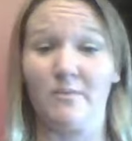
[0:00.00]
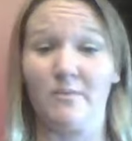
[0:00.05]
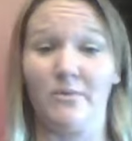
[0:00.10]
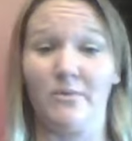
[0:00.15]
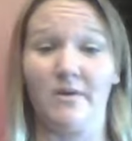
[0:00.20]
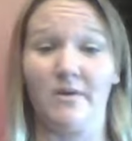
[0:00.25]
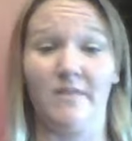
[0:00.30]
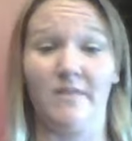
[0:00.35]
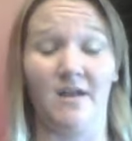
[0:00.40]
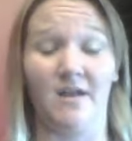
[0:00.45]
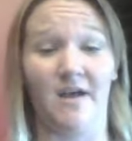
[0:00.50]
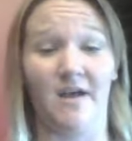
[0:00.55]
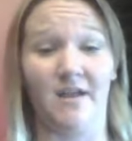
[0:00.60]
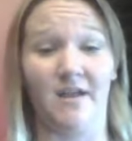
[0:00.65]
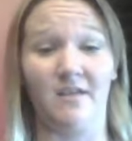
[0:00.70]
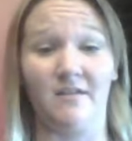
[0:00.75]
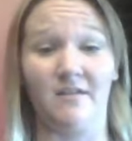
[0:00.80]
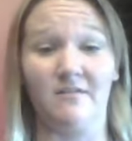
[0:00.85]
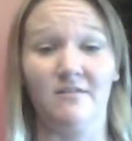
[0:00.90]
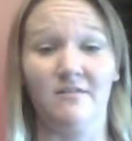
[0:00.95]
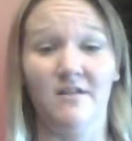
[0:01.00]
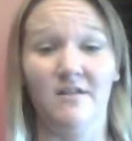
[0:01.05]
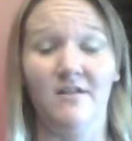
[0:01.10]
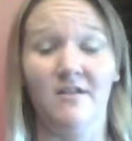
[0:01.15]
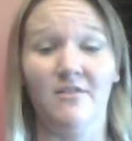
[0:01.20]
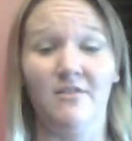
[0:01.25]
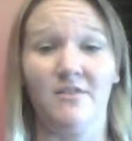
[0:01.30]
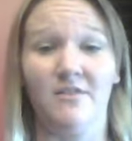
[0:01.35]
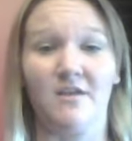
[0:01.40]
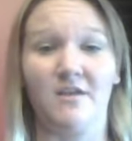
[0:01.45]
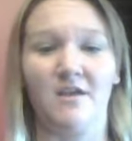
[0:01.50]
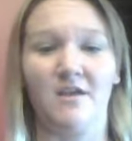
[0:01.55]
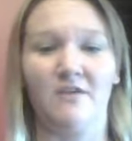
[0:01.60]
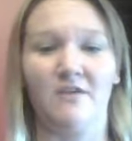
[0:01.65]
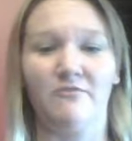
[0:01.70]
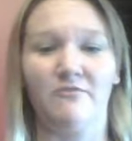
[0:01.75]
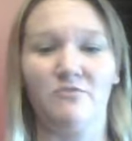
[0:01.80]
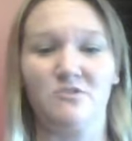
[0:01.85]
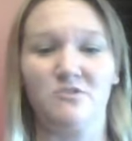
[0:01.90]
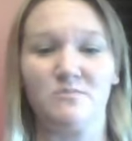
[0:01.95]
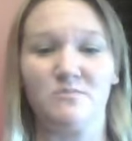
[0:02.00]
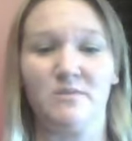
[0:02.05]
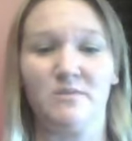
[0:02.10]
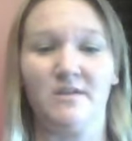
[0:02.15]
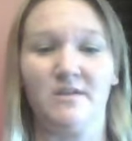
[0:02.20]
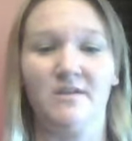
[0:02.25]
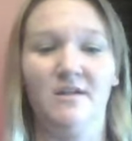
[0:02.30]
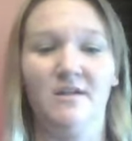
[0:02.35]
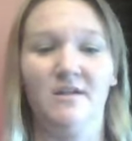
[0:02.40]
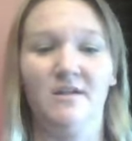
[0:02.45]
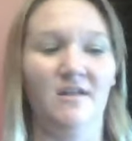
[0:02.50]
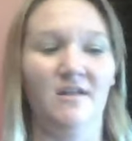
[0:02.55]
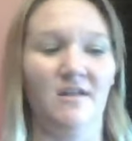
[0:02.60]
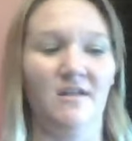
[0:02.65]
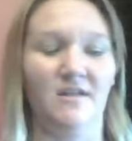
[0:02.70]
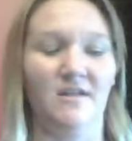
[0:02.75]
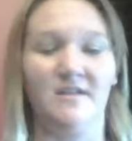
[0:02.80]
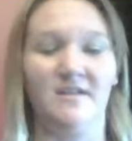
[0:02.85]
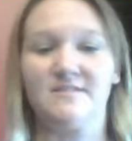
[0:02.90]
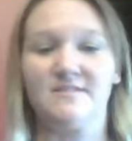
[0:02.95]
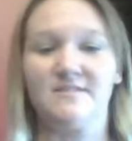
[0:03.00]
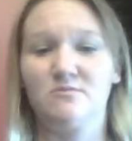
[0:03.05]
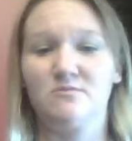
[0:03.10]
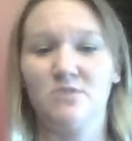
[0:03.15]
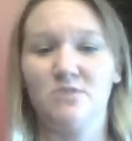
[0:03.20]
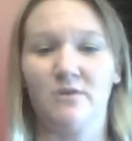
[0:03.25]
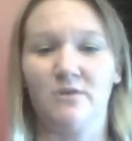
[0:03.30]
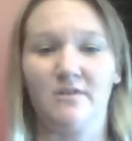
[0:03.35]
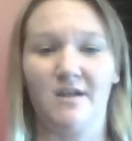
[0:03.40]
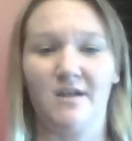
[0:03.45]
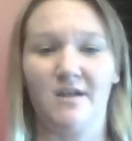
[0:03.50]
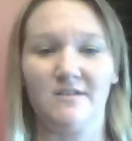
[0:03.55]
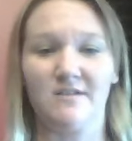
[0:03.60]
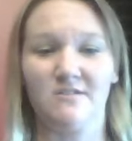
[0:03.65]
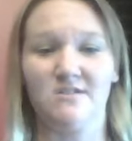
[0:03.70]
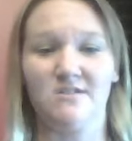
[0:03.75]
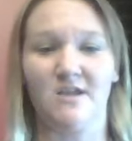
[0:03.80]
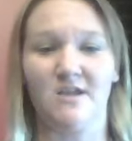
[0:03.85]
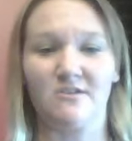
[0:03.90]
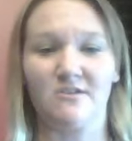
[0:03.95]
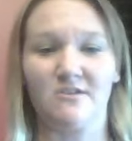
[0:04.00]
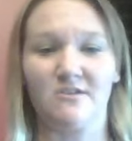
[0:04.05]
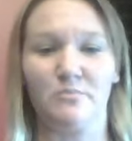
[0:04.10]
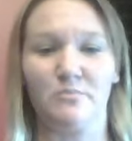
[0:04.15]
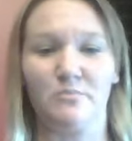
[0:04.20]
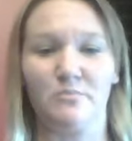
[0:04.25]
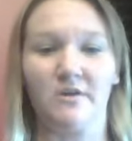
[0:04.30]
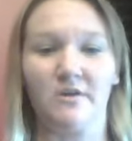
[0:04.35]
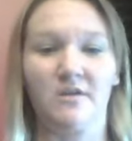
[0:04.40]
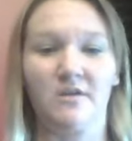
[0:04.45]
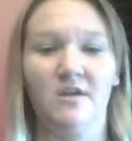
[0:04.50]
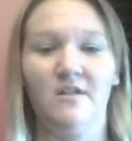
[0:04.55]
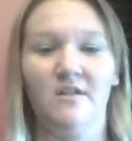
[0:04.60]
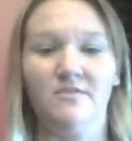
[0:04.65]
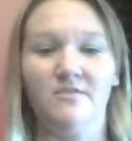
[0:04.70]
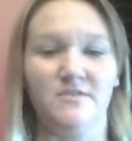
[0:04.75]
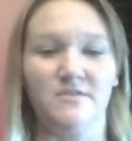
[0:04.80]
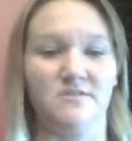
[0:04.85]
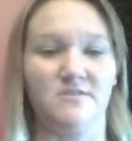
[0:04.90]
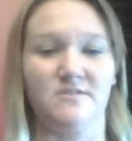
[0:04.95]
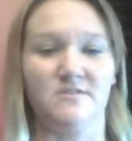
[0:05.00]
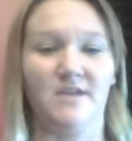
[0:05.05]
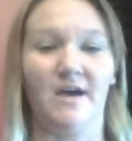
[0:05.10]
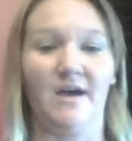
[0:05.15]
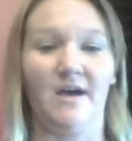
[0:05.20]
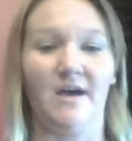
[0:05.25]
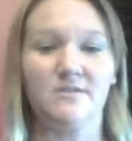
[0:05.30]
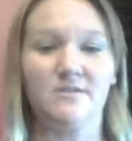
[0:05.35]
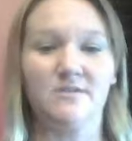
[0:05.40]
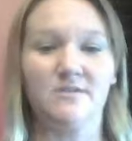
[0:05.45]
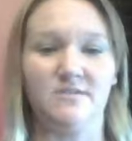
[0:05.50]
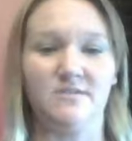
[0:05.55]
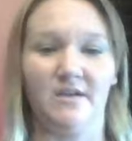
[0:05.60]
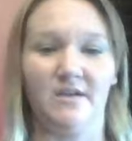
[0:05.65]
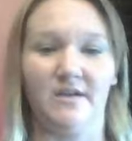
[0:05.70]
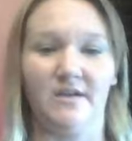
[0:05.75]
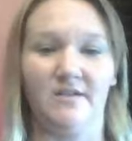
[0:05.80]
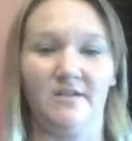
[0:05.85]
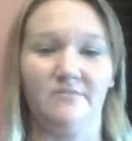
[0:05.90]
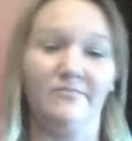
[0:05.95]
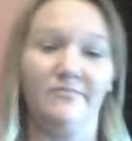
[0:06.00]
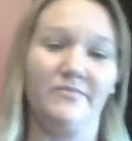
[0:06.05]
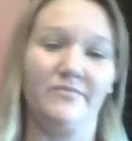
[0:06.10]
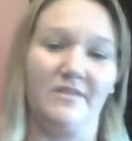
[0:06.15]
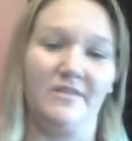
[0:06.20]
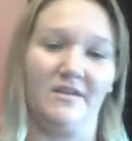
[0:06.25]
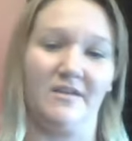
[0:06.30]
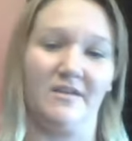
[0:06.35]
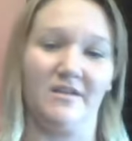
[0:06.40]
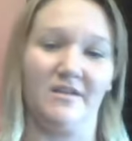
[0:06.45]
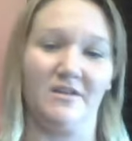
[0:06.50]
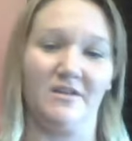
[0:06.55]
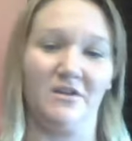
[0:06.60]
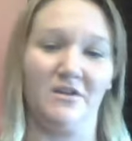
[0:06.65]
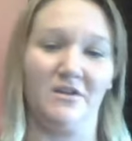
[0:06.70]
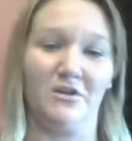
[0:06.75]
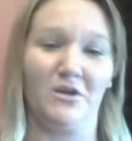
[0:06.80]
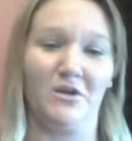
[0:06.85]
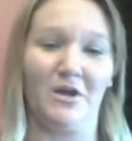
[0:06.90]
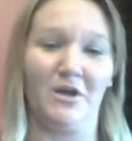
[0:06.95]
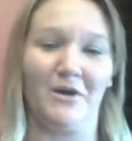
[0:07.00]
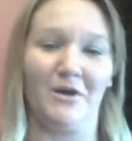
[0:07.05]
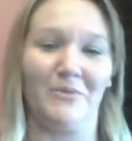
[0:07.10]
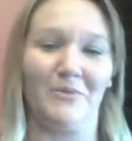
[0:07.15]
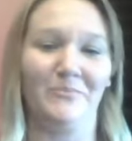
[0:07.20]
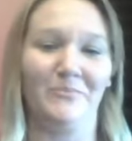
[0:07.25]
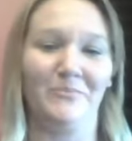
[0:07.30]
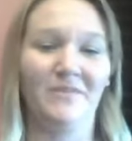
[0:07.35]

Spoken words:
and that I can think of just been, it's totally out of the textbook, this is how it's done, and here you go.